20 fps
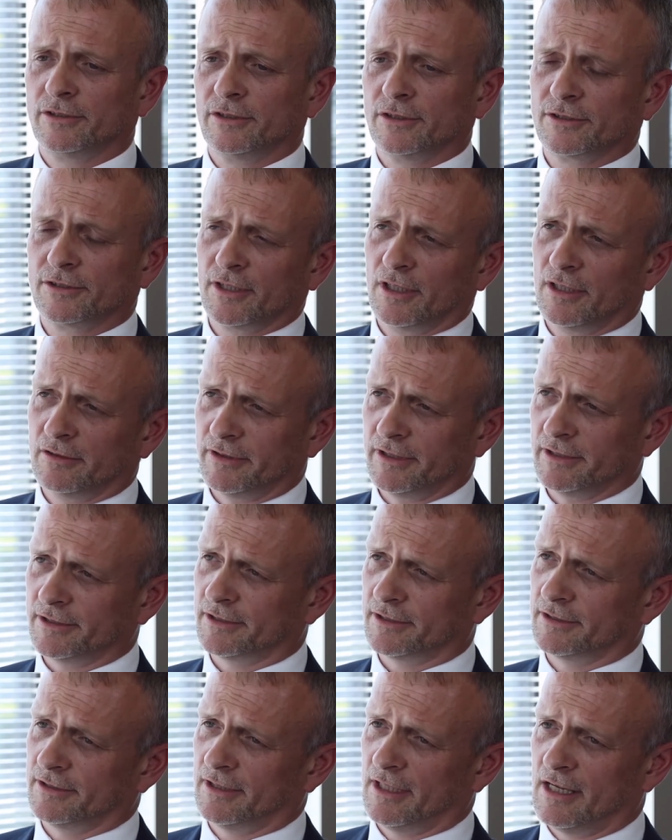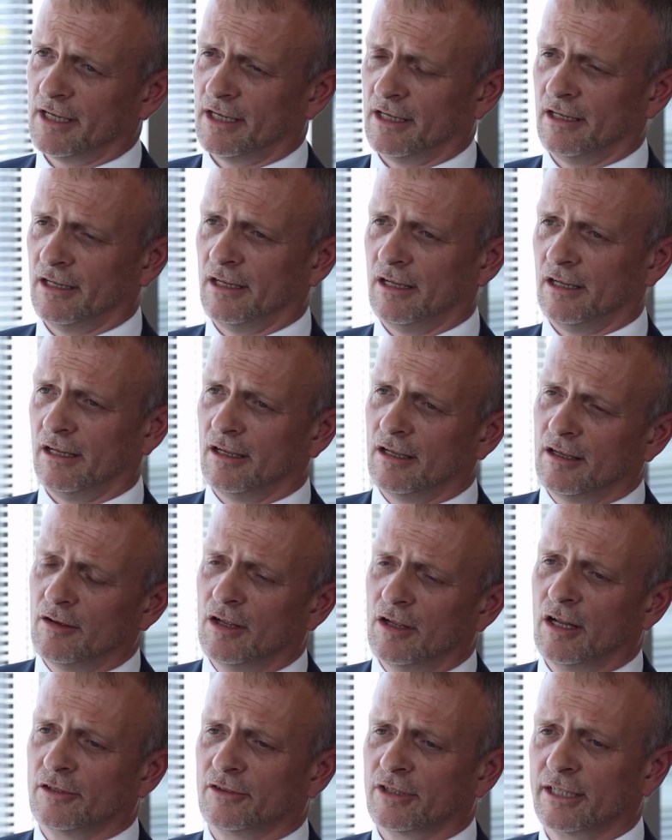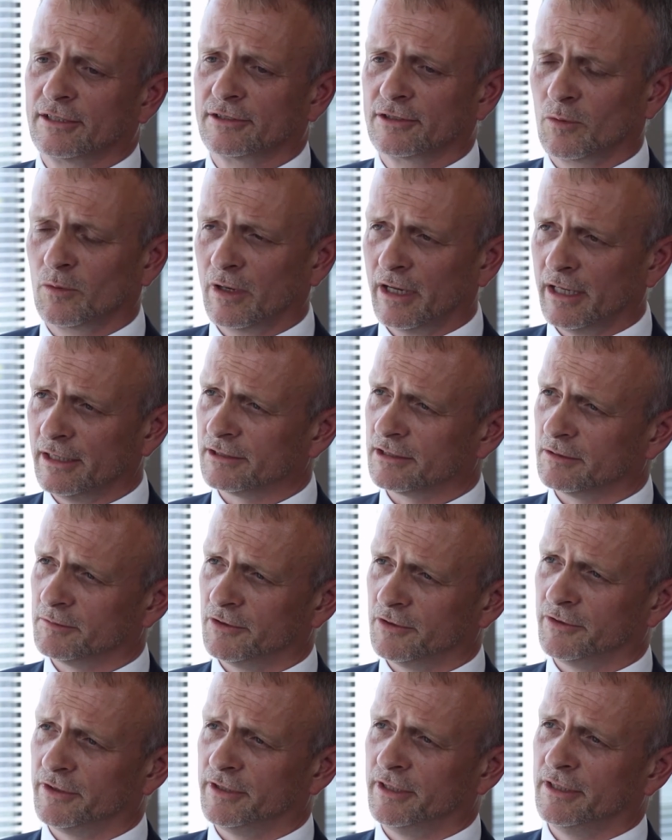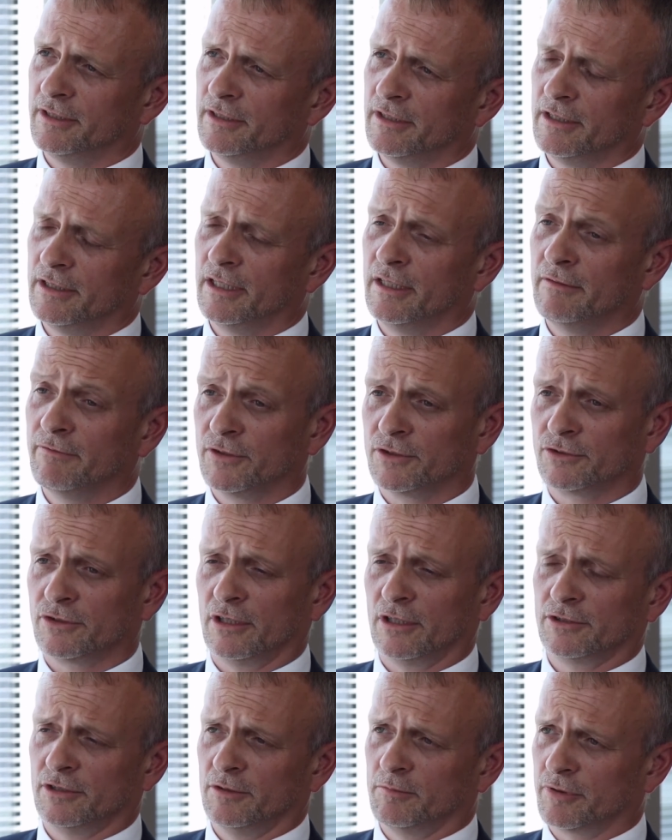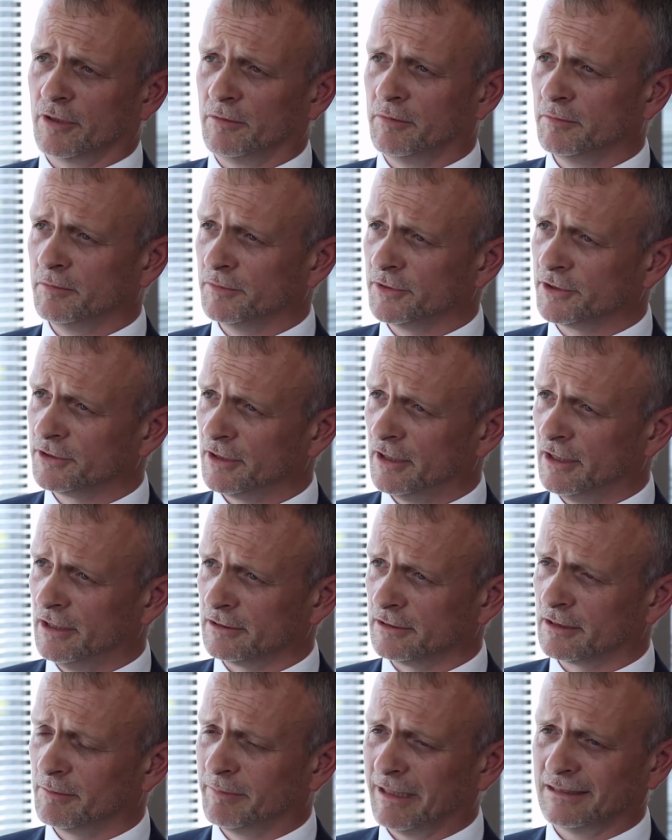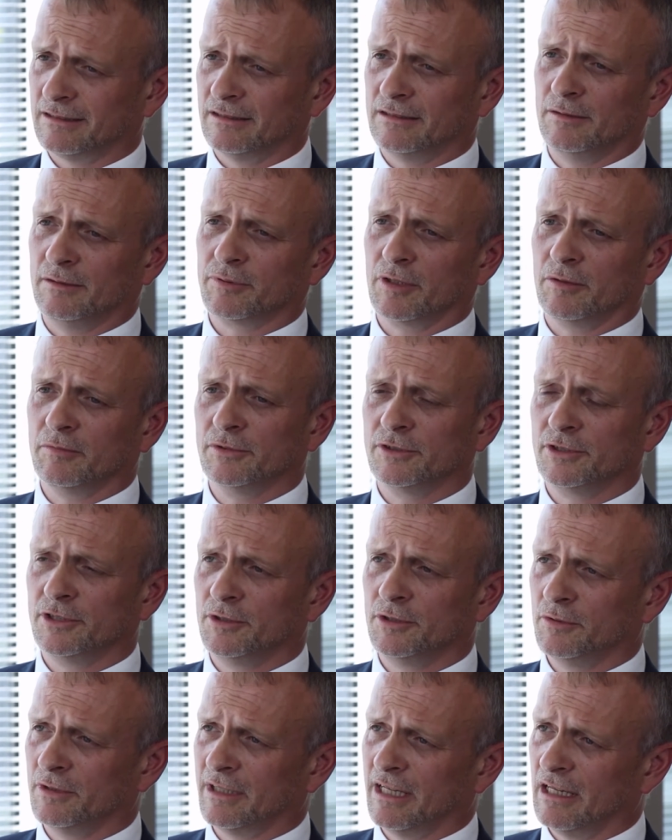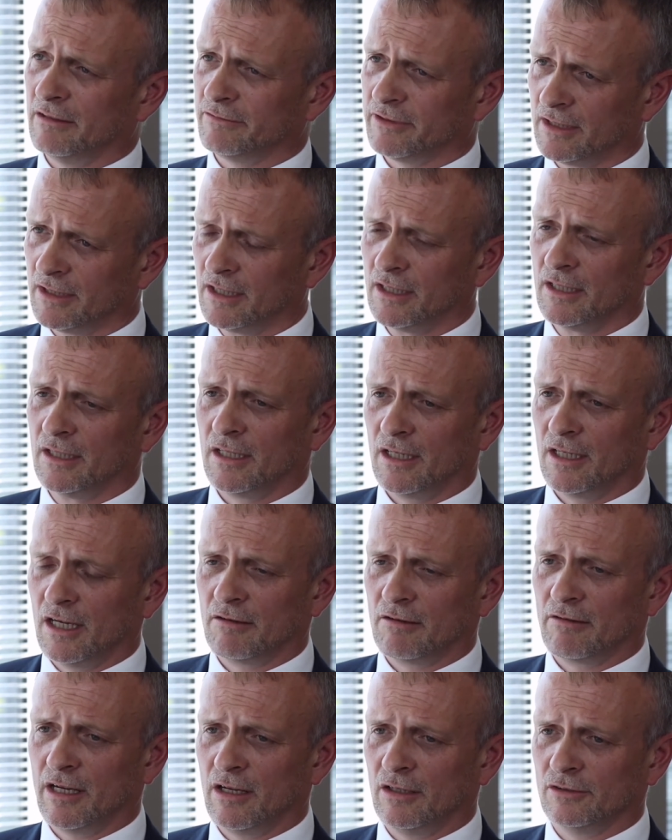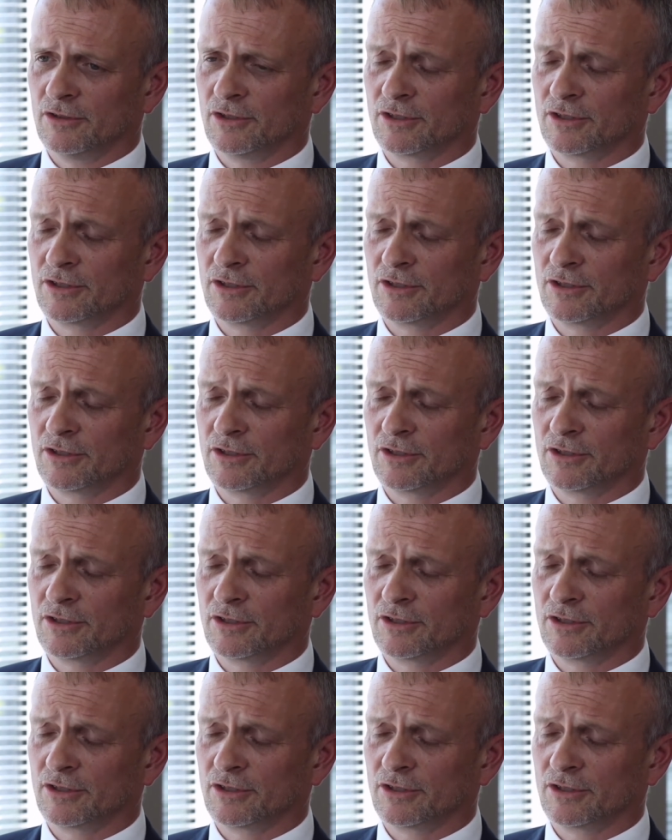as a service takes away some of the infrastructure problems and capacity problems that you would have around